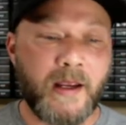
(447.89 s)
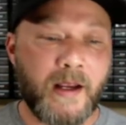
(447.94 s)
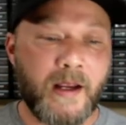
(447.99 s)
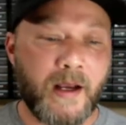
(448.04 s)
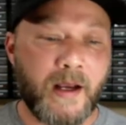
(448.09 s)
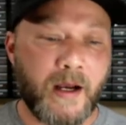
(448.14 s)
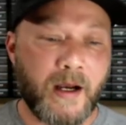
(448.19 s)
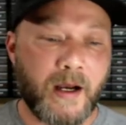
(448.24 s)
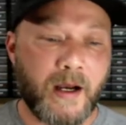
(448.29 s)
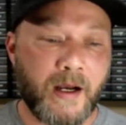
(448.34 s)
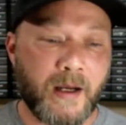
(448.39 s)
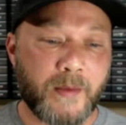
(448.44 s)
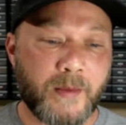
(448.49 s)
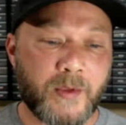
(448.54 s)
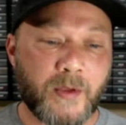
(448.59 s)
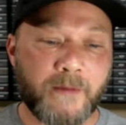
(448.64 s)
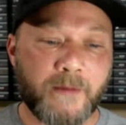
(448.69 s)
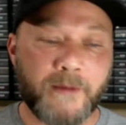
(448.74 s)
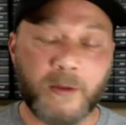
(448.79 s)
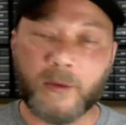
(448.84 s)
So
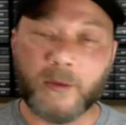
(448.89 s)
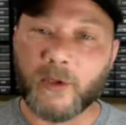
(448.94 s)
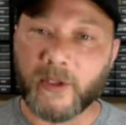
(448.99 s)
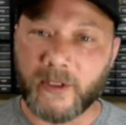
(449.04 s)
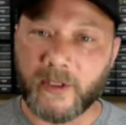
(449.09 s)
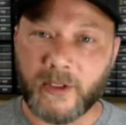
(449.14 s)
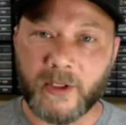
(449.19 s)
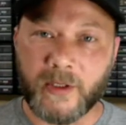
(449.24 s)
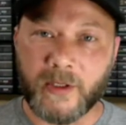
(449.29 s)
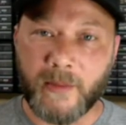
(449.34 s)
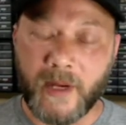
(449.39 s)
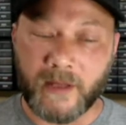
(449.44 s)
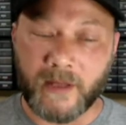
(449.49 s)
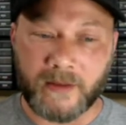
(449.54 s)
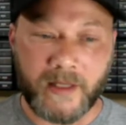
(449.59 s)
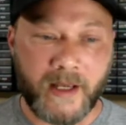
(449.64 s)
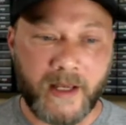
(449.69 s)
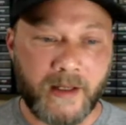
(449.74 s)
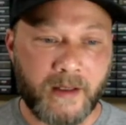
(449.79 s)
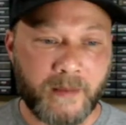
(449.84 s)
feel really good about
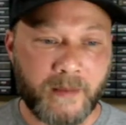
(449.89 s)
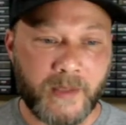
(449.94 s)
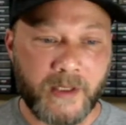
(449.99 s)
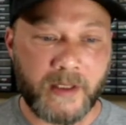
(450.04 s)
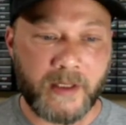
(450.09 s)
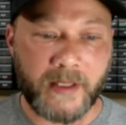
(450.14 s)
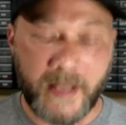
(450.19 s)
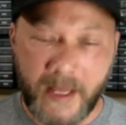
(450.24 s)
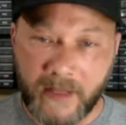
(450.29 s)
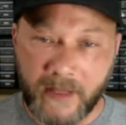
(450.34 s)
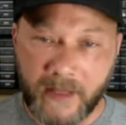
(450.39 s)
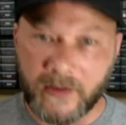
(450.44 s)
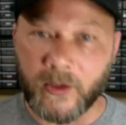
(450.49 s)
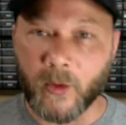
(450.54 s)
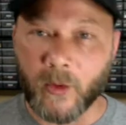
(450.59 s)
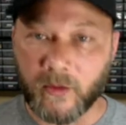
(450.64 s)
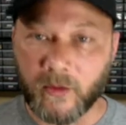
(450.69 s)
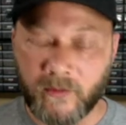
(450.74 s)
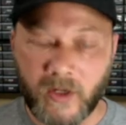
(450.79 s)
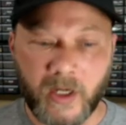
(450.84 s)
that. I mean, again, the
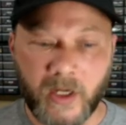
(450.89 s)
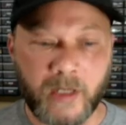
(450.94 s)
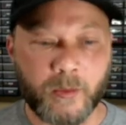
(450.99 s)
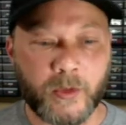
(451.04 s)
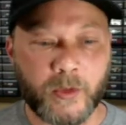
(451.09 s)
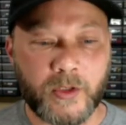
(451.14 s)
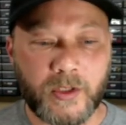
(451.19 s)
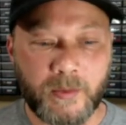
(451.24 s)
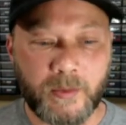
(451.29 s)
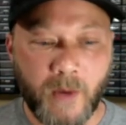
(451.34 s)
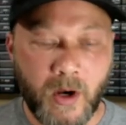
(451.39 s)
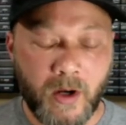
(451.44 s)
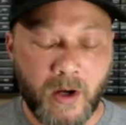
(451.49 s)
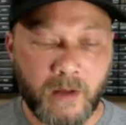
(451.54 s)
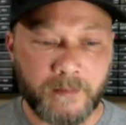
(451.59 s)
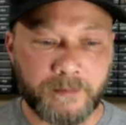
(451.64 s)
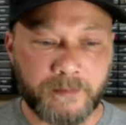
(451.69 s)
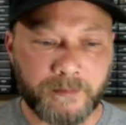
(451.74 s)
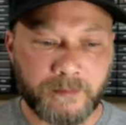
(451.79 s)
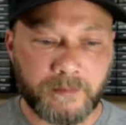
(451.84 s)
order volume was
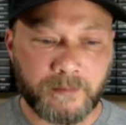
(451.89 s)
small.